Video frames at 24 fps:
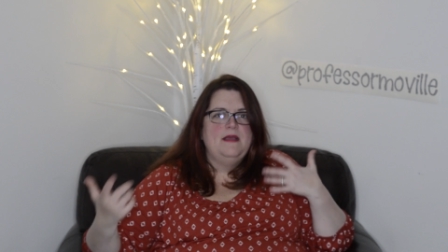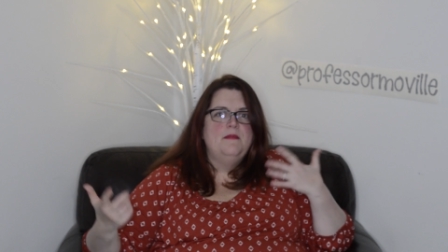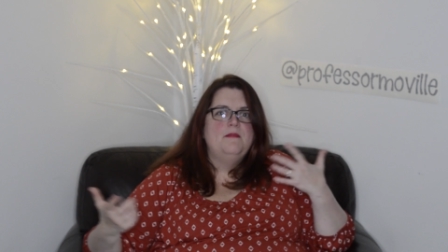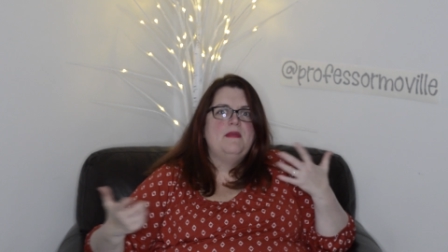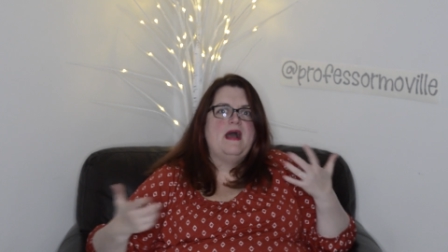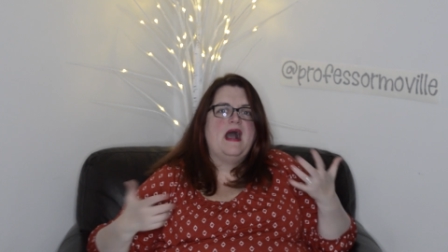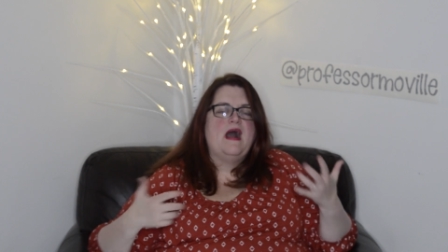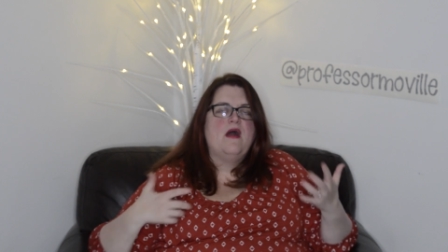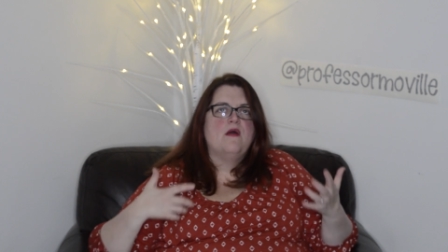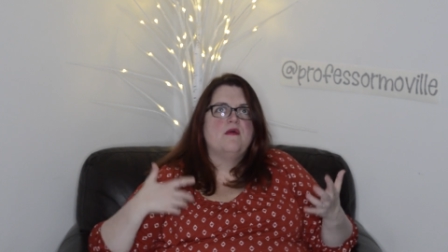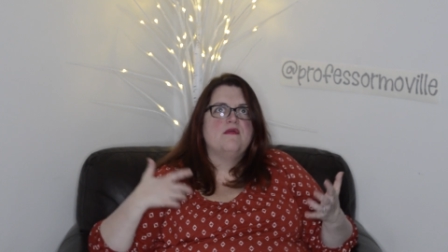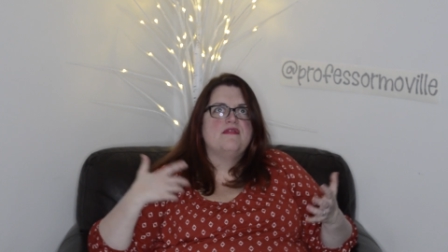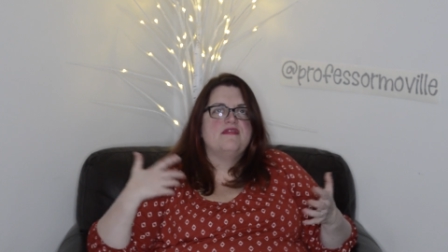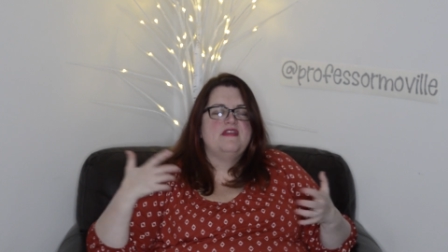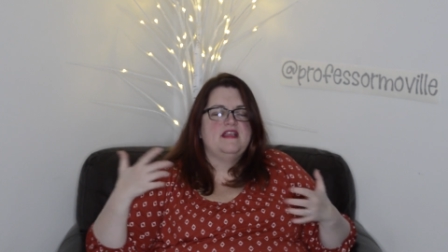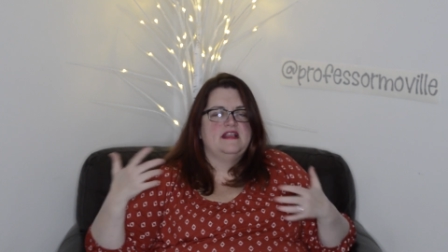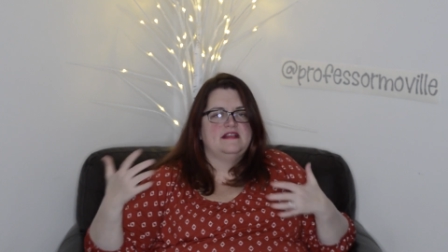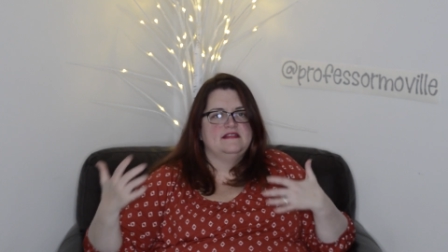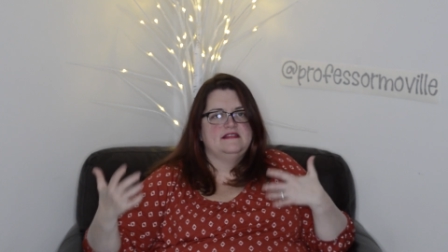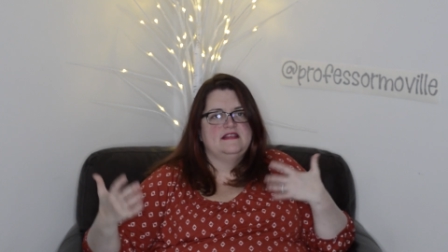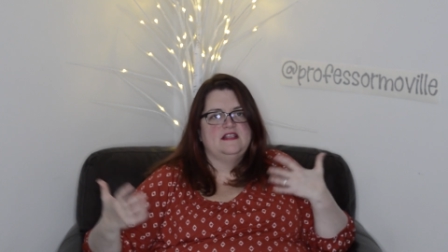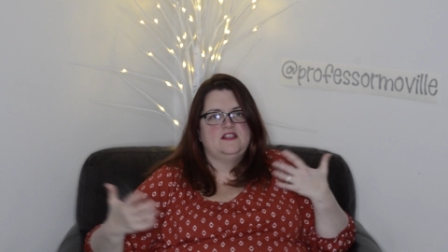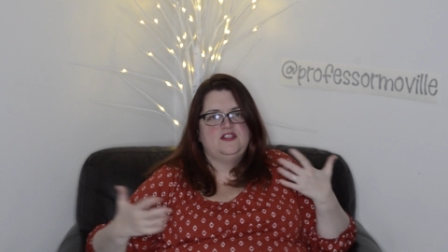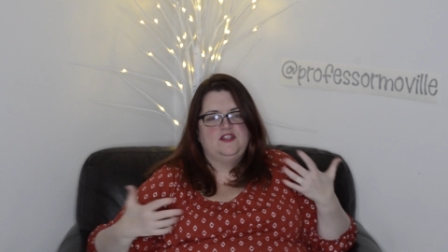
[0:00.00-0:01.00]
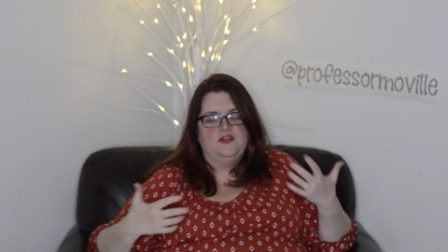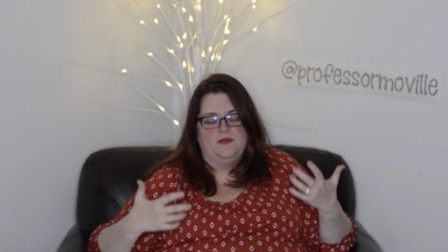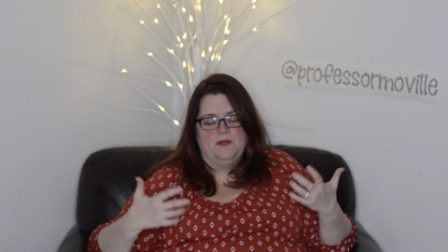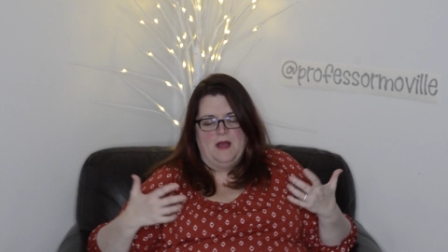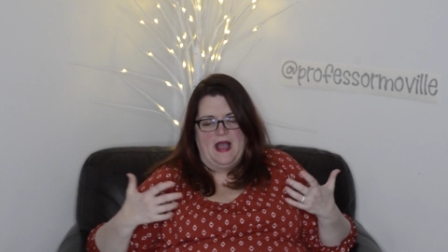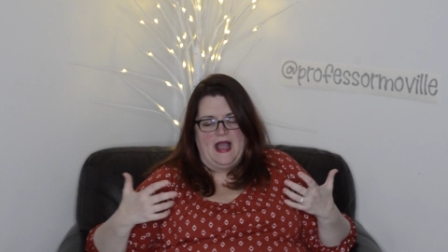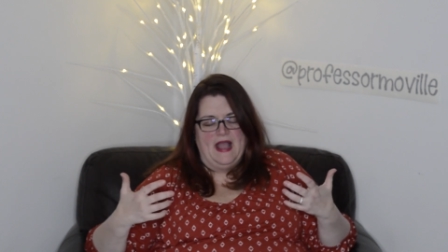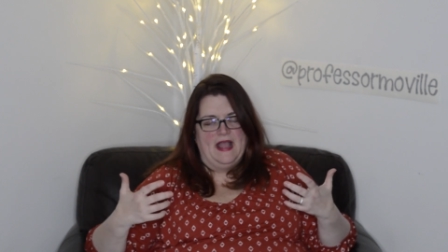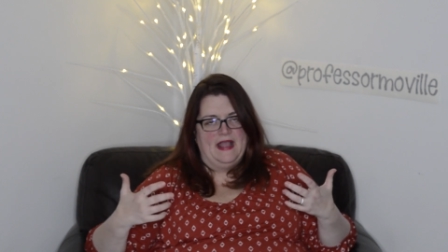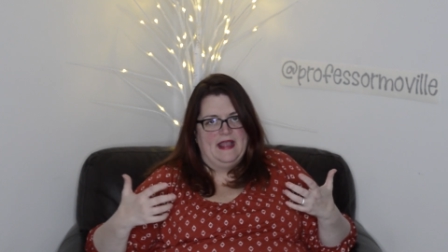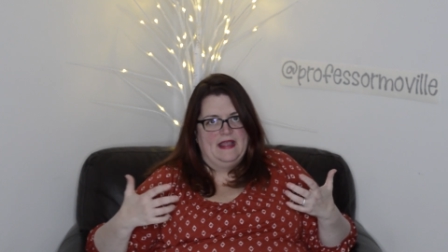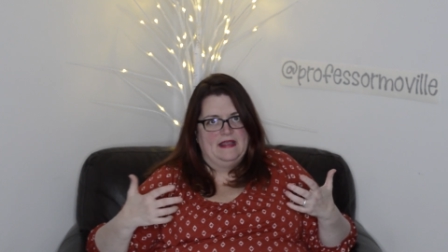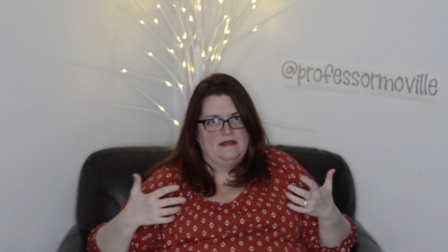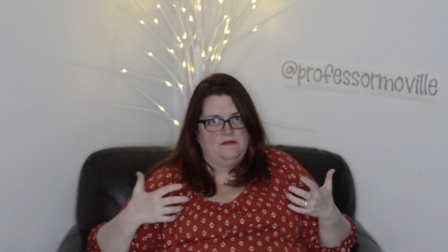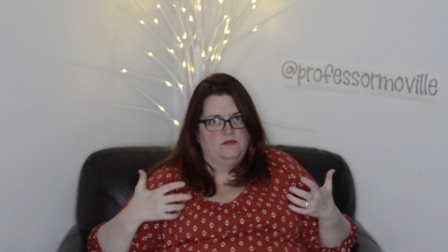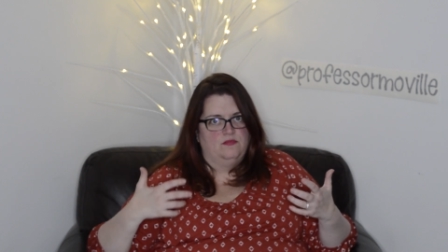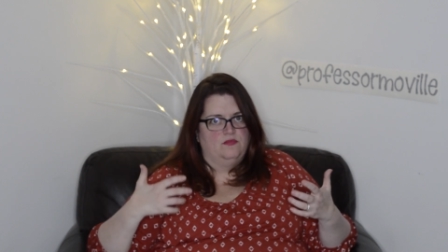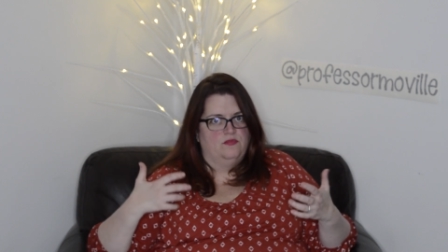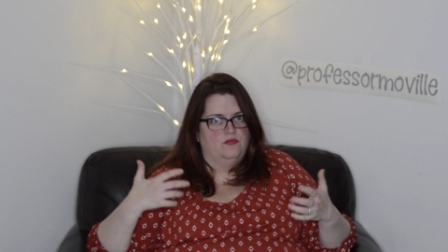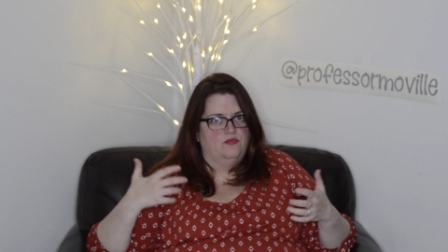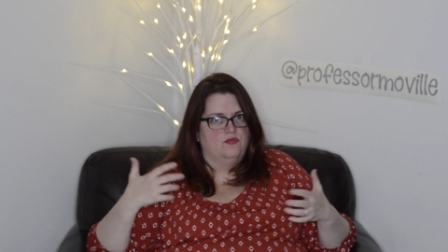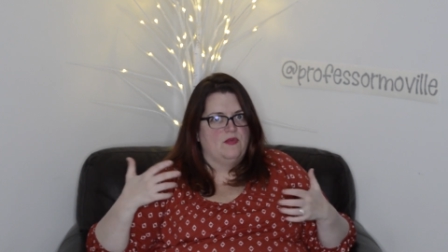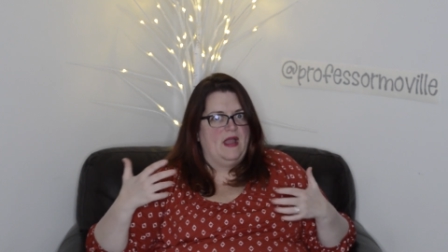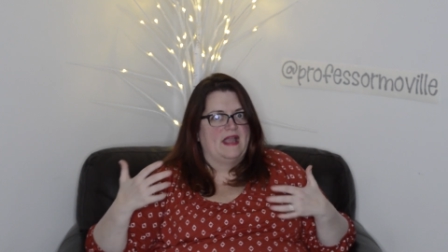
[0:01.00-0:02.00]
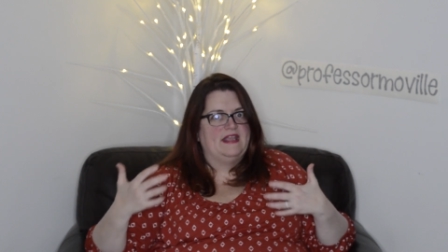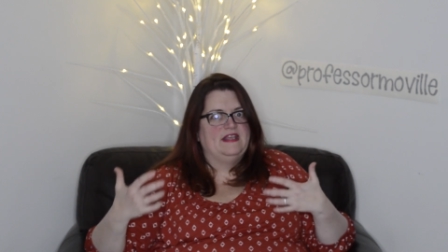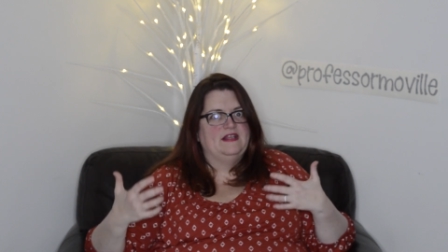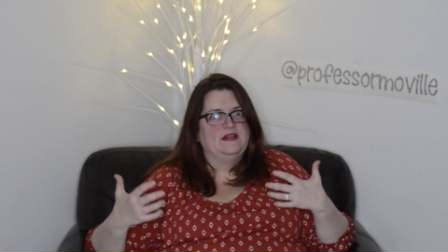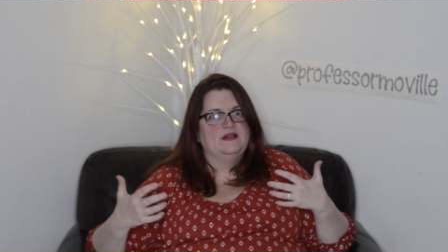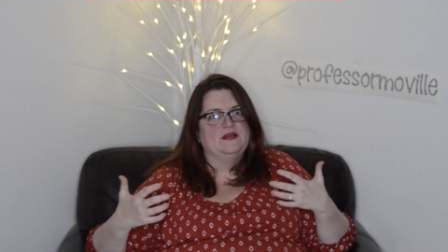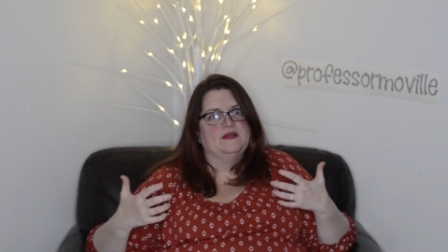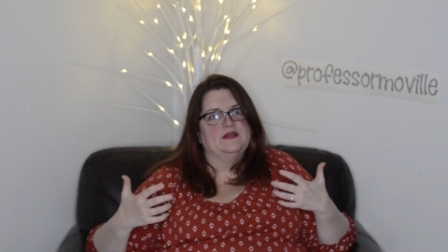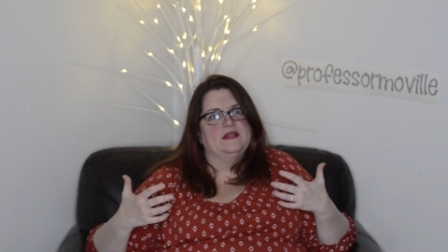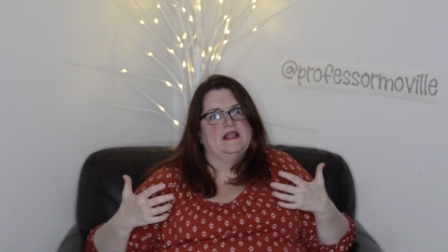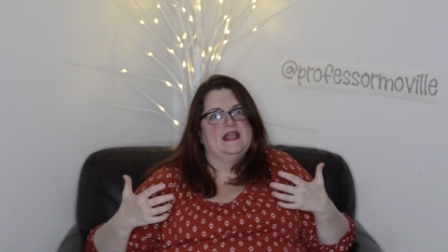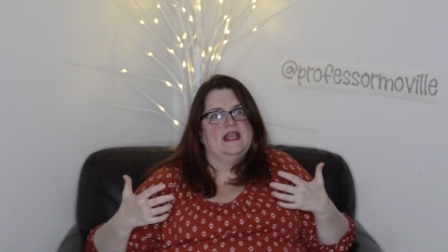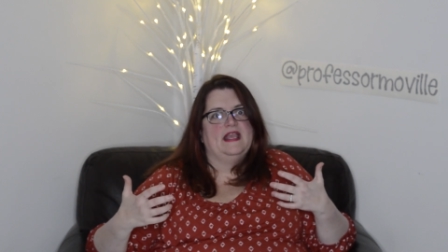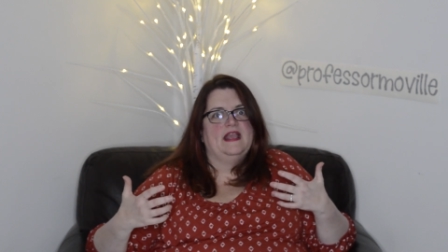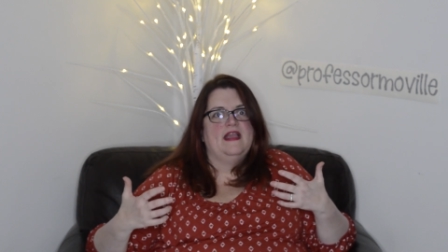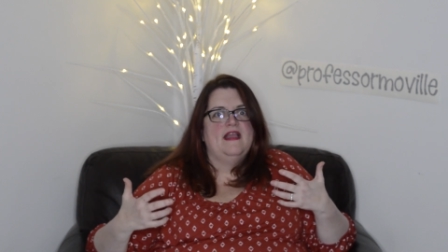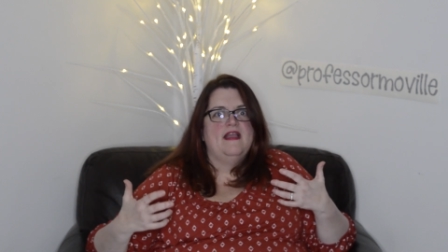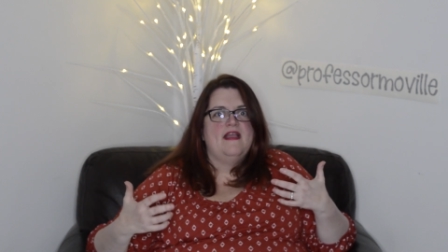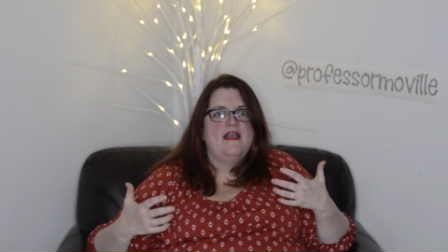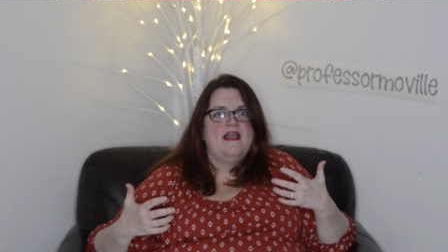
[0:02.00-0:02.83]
about things that you buy regularly.